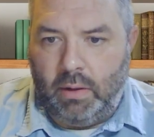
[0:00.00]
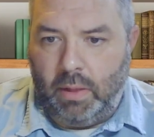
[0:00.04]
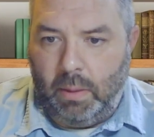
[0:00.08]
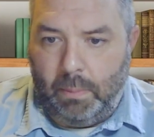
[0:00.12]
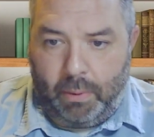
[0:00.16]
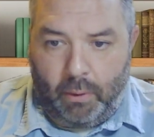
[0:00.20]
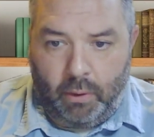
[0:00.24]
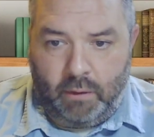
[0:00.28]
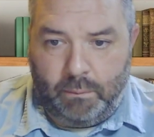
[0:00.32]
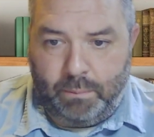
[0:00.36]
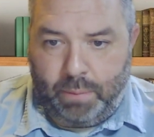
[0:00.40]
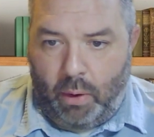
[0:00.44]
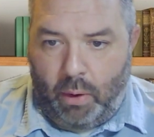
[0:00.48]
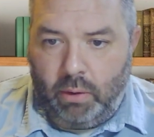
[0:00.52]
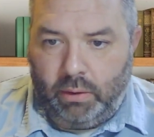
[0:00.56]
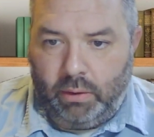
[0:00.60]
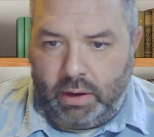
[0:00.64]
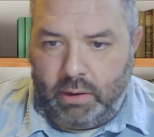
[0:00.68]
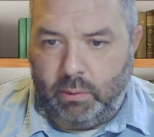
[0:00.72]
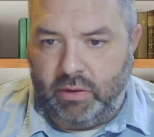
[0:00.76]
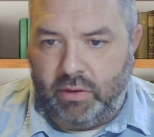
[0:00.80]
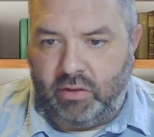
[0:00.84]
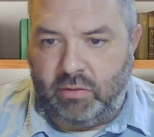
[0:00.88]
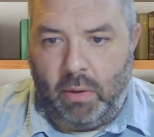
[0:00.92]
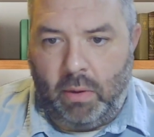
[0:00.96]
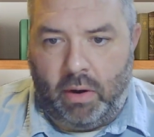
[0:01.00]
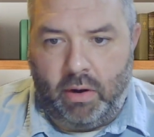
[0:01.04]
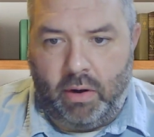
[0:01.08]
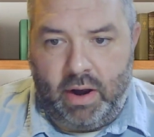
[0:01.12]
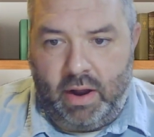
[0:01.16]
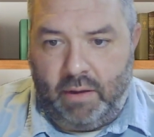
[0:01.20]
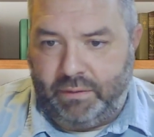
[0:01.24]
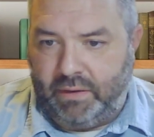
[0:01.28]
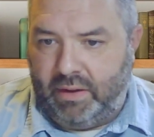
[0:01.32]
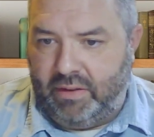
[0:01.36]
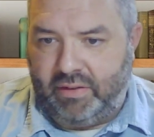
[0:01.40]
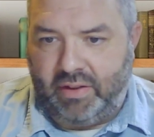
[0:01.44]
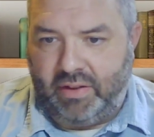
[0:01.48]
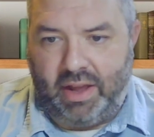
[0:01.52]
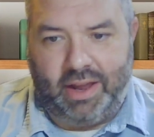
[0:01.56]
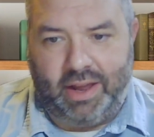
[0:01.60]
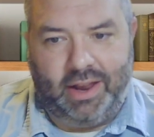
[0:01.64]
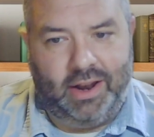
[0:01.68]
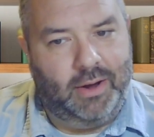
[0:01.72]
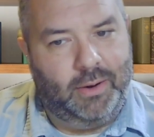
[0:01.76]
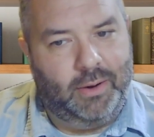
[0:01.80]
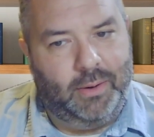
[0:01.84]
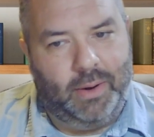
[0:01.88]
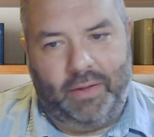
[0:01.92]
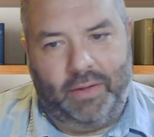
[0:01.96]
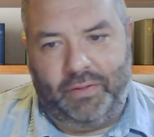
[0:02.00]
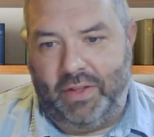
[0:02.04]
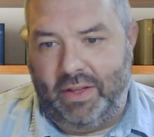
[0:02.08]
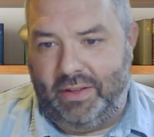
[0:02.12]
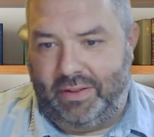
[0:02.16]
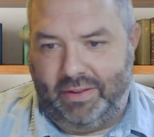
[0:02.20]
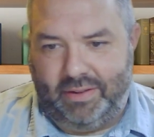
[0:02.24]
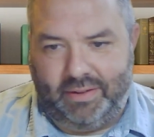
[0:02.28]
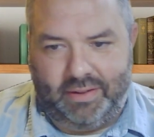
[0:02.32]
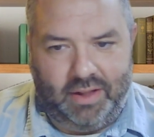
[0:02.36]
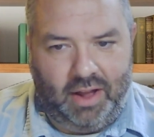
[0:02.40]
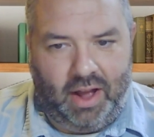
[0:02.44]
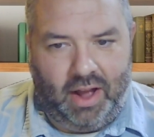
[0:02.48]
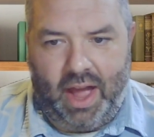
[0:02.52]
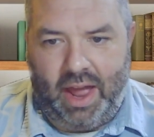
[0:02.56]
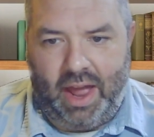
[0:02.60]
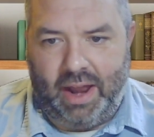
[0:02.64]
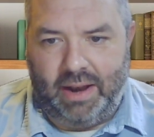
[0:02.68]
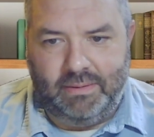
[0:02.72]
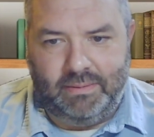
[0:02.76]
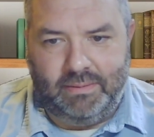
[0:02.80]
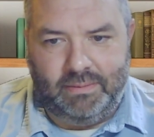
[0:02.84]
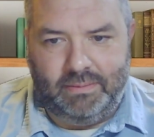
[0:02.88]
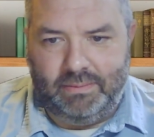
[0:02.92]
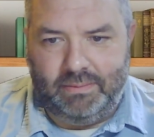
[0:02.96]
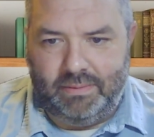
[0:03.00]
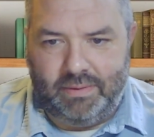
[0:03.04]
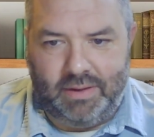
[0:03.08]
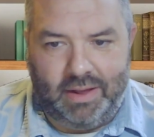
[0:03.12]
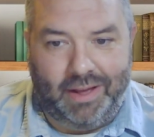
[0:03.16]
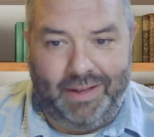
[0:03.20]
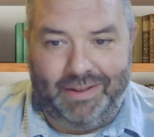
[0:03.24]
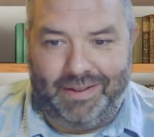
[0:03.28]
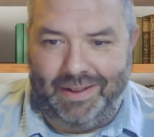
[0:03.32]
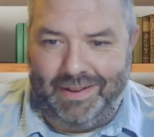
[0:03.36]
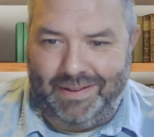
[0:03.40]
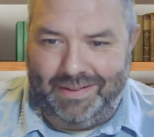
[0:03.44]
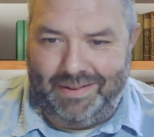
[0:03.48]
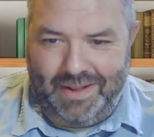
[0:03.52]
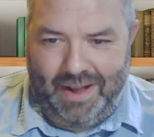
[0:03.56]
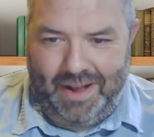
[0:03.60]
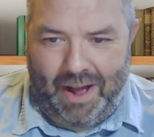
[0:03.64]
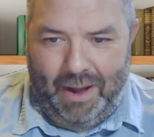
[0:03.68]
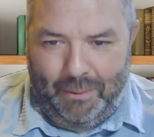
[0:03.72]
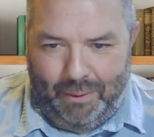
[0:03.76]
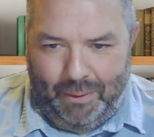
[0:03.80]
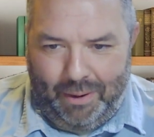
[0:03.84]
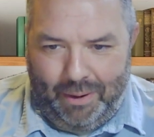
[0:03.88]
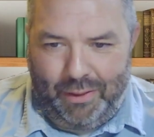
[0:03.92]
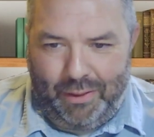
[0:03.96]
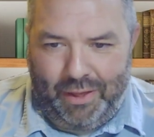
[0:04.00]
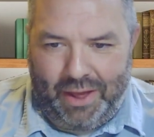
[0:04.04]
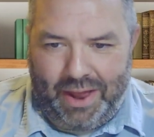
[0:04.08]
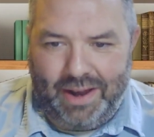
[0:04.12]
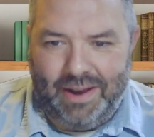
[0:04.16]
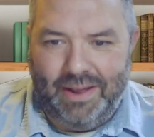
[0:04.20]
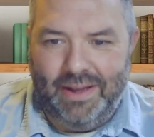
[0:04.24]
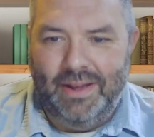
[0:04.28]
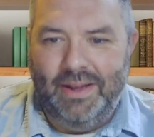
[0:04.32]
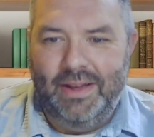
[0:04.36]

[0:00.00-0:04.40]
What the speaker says: Port of Portland was smart enough to say, you know what, this is not worth it.